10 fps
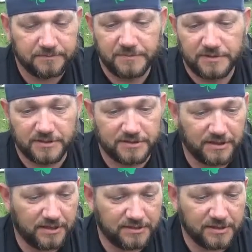it's just an
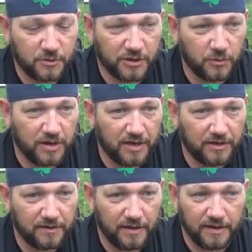easy, quick
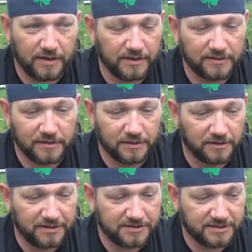way, and it
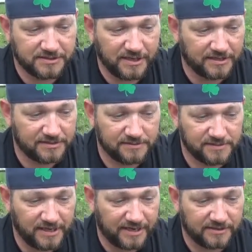literally just takes
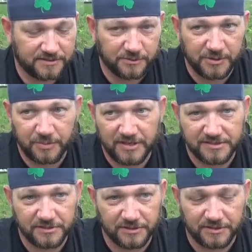seconds to replace
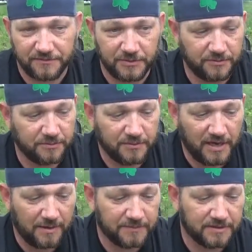a hook if you
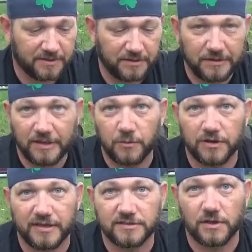happen to get one
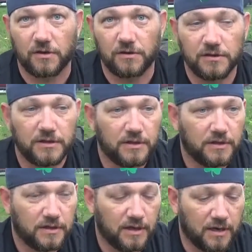that's dull
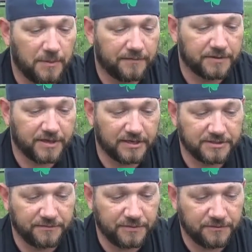after
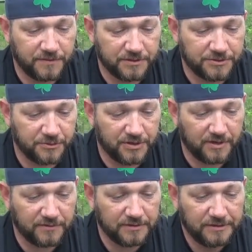catching a few fish or
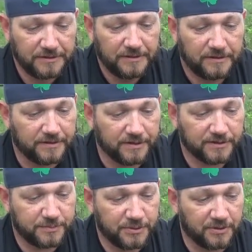whatever, and you
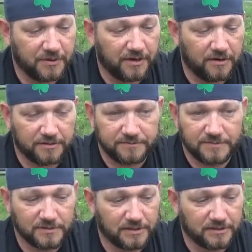just put it right on.
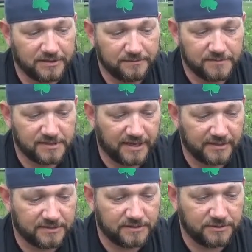Literally
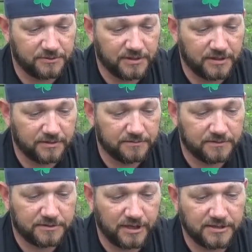seconds to
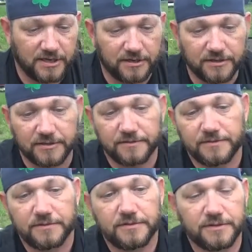change out your
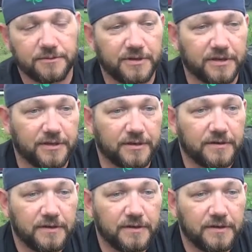rig there.